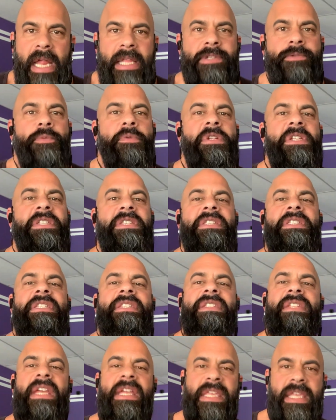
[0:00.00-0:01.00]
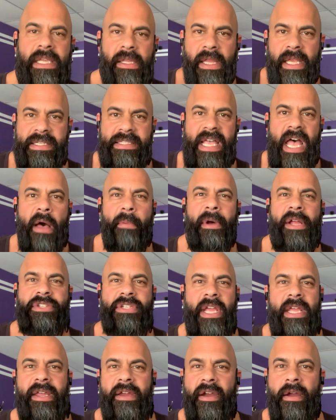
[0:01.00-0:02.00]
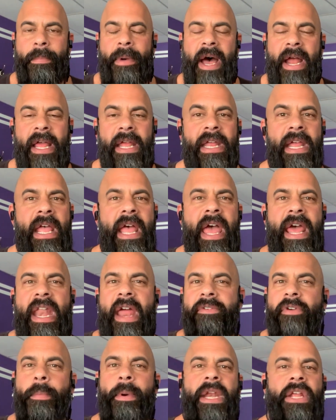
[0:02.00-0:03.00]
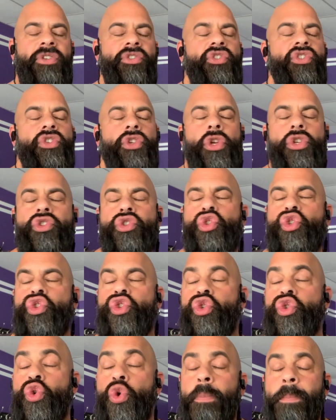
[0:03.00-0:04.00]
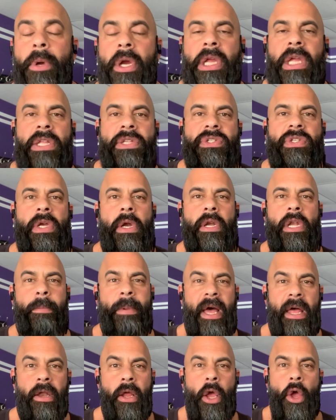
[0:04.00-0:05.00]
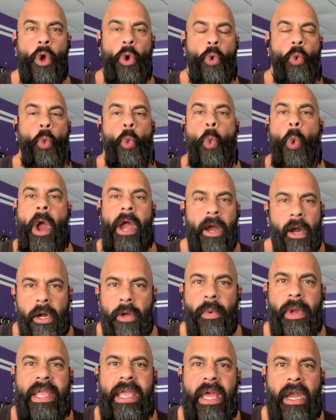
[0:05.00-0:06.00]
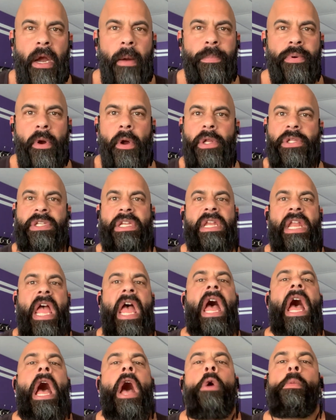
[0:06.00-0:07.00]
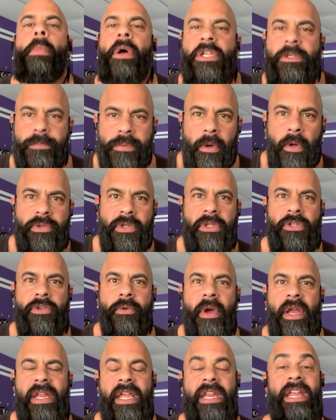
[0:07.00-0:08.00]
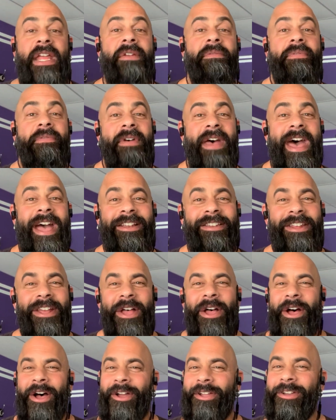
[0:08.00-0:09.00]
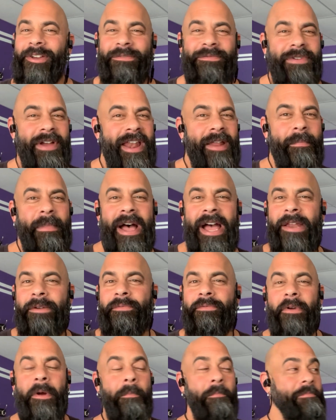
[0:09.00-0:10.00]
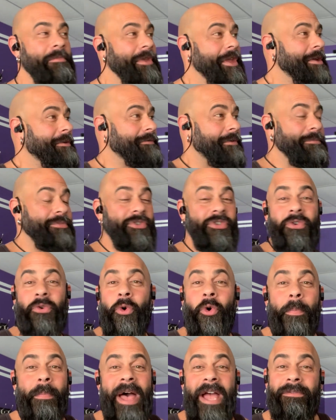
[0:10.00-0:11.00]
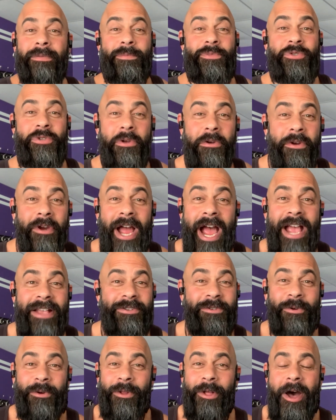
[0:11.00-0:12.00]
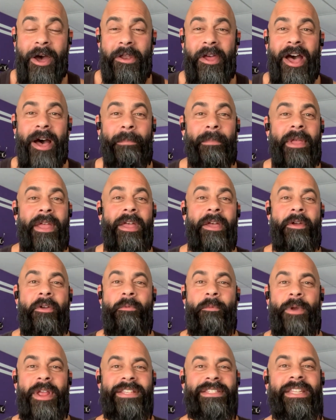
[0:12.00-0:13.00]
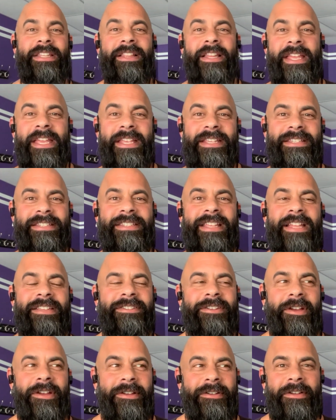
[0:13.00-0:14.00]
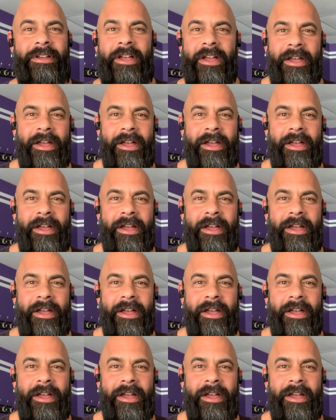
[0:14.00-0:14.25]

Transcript: It's ridiculous how much I hear about it. And everybody's super concerned about where do we get our protein? How much protein do I need? In fact, a good friend of mine from school, back from junior high school on up, recently sent a